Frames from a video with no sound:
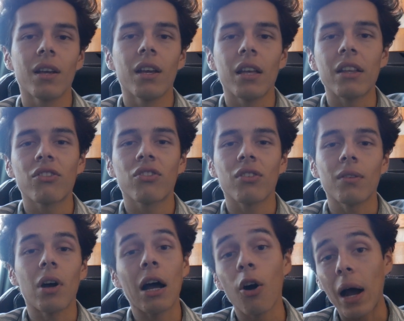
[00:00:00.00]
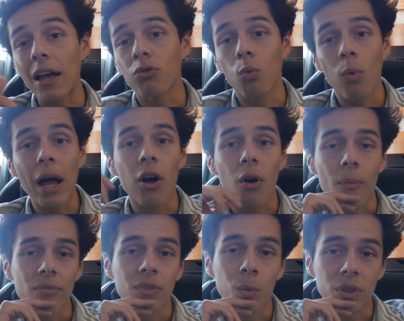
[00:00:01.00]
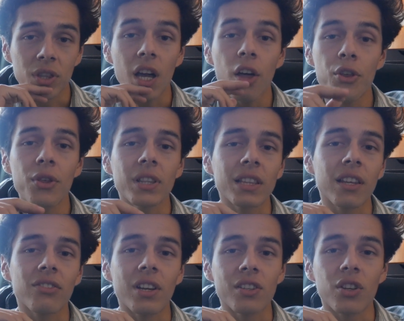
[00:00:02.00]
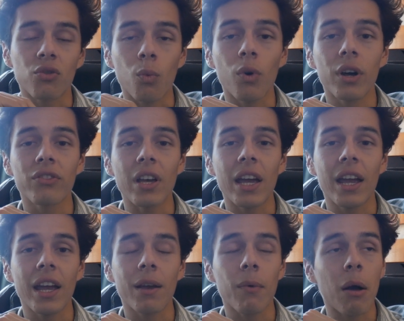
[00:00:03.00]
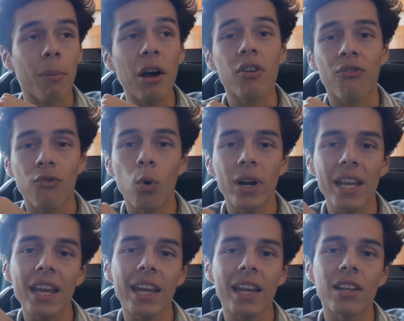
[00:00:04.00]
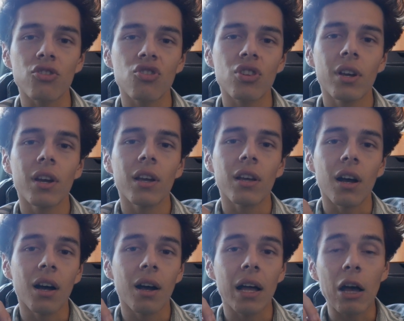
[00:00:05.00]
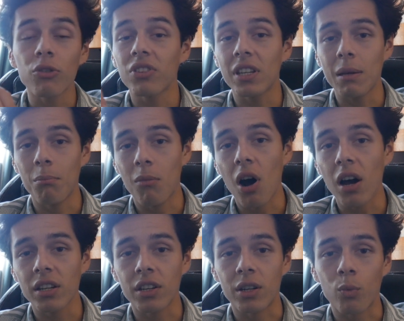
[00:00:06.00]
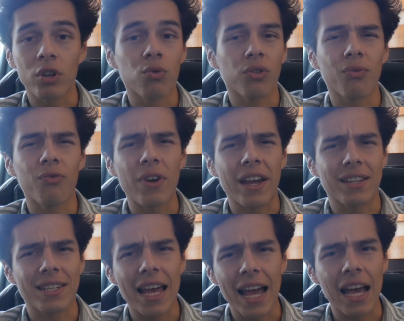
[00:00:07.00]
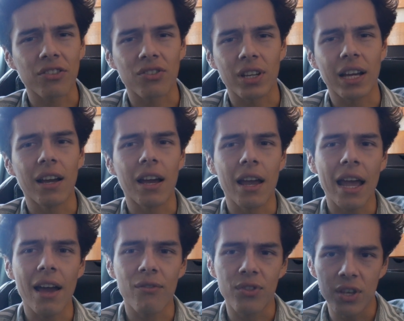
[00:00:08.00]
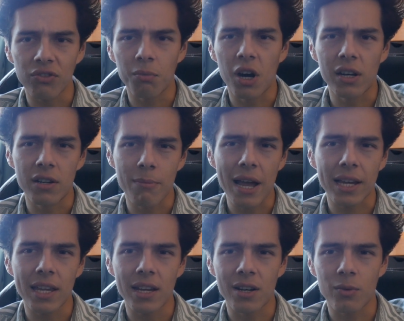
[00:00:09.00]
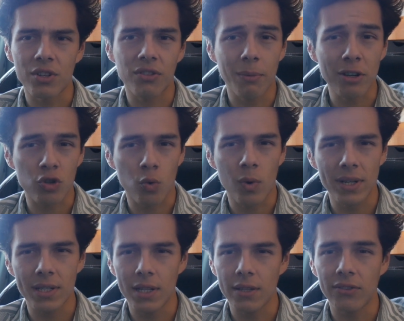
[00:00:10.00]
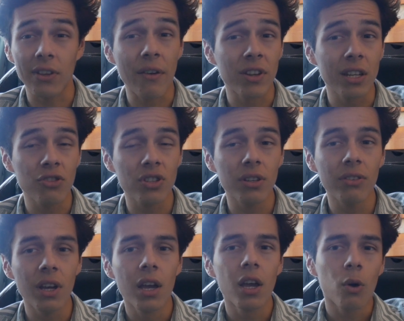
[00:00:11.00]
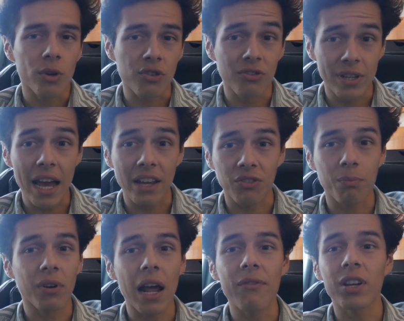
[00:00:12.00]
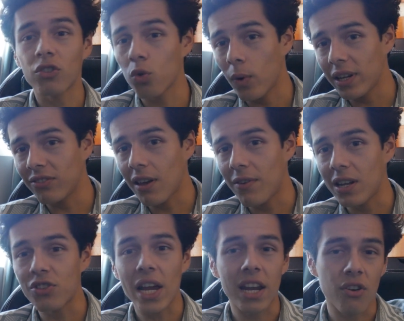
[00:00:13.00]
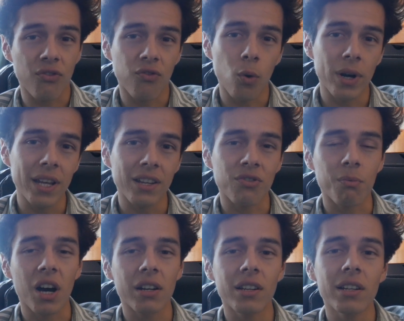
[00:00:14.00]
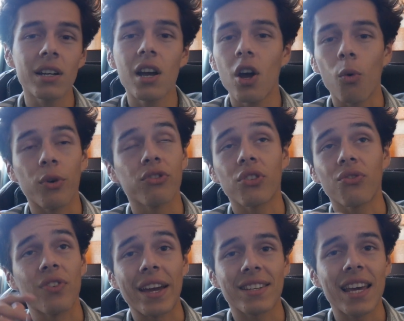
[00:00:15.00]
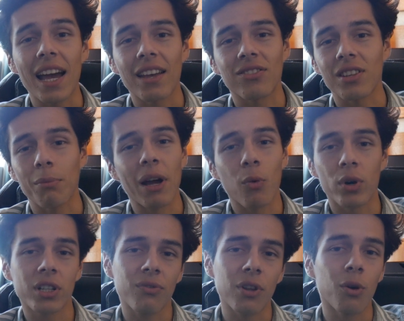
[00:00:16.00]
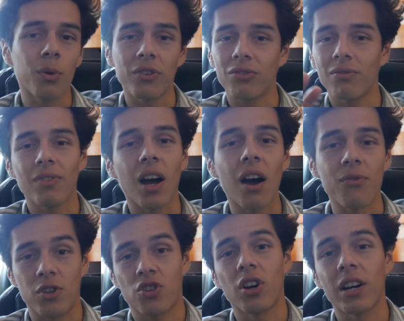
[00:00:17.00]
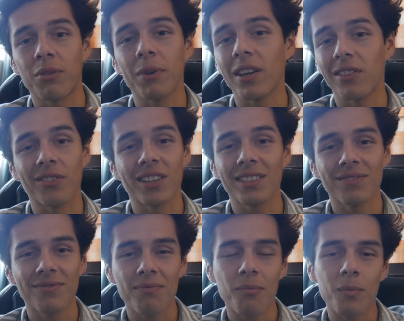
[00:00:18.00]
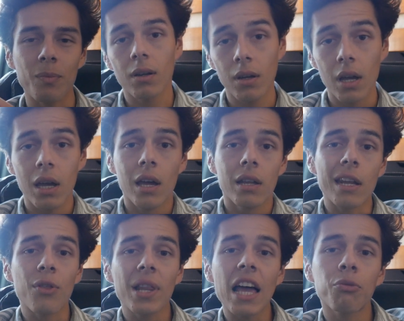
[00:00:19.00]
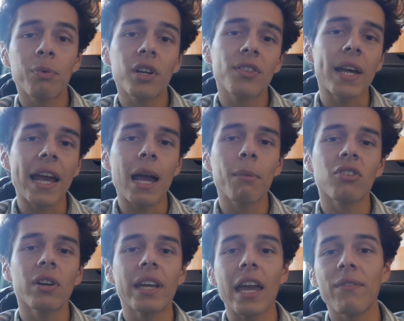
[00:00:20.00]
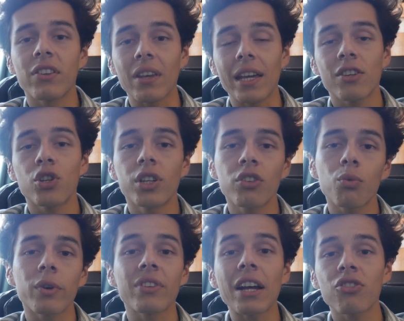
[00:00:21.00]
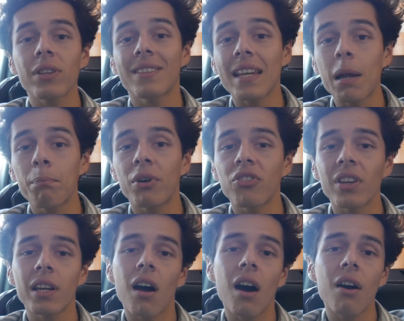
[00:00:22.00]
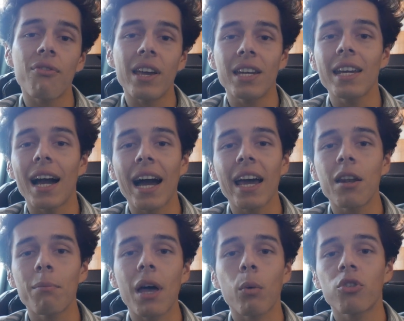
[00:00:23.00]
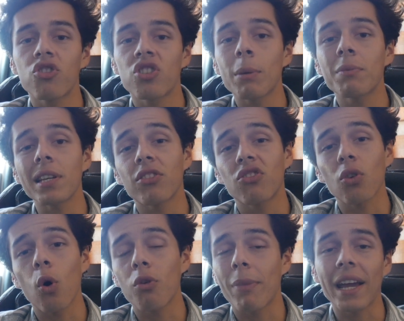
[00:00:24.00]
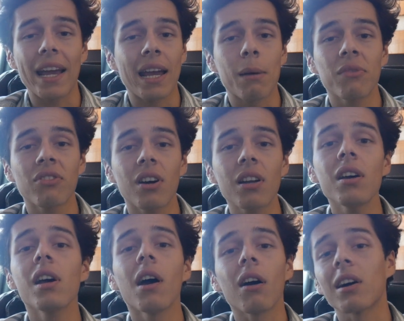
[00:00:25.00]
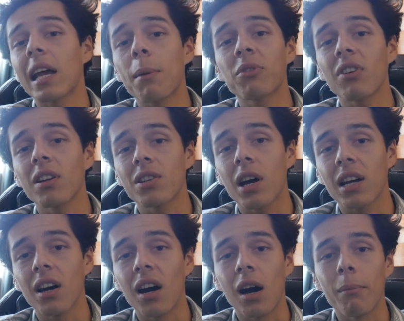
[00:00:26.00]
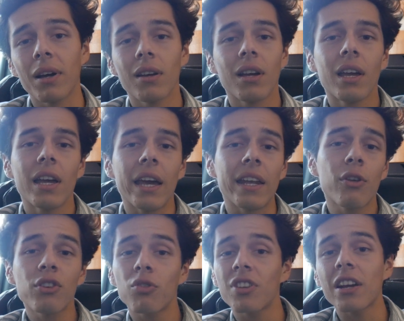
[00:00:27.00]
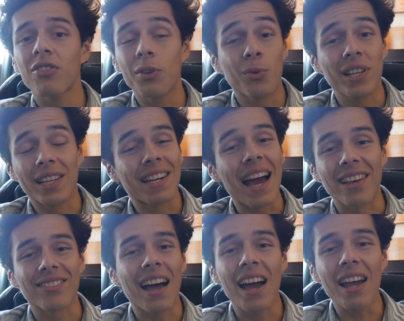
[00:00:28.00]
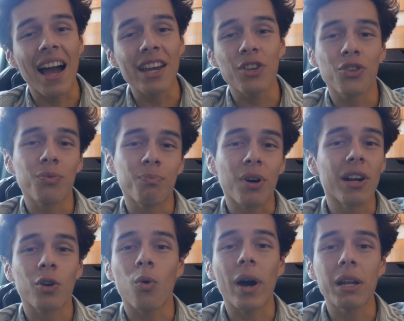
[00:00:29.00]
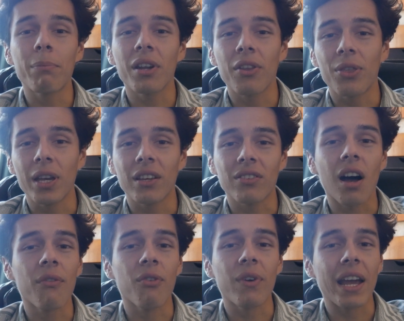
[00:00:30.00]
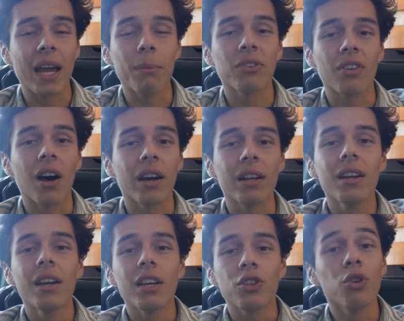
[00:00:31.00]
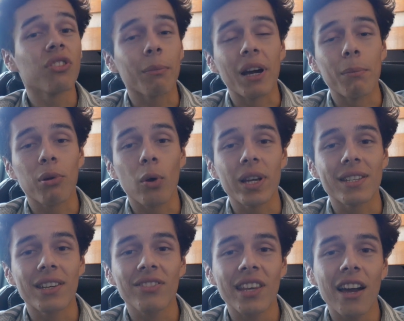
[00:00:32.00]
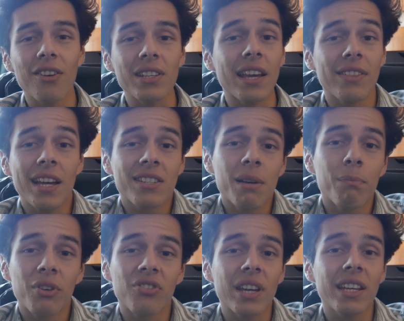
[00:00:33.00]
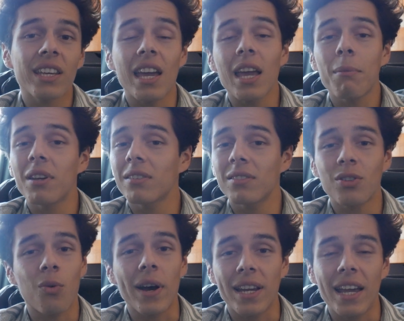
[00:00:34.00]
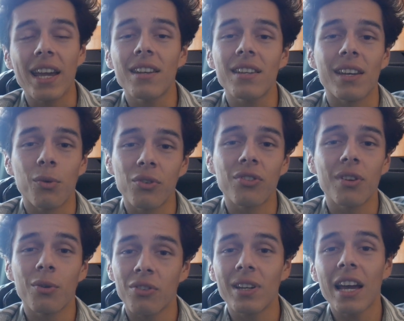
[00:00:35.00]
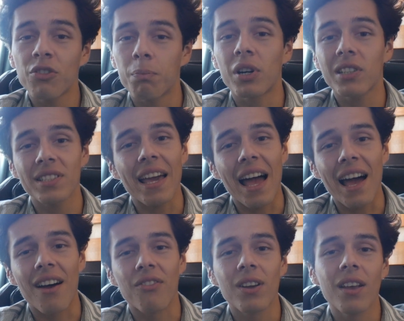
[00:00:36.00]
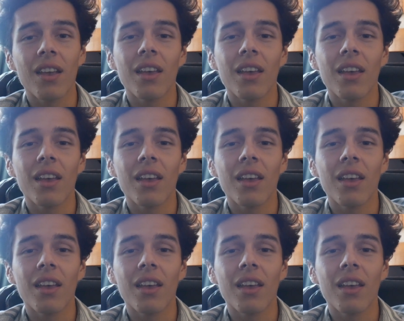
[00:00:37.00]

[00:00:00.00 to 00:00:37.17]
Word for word: And oh, as well, what the other thing that they sent us was a about a 40 inch uh, LCD monitor, which was fantastic. I, I, have this monitor back here, which is about 27 inches, which is nice, but having a 27 inch and a 40 inch monitor was just fantastic. My workflow was off the charts because of it. Now, the last perk that Amazon gave its interns was actually 10% off any item that was shipped and sold by Amazon on Amazon.com. And now this was actually really nice. I, I bought quite a bit of things off of Amazon using my employee discount, and that 10% came in quite handy. It was, it was a nice perk to have.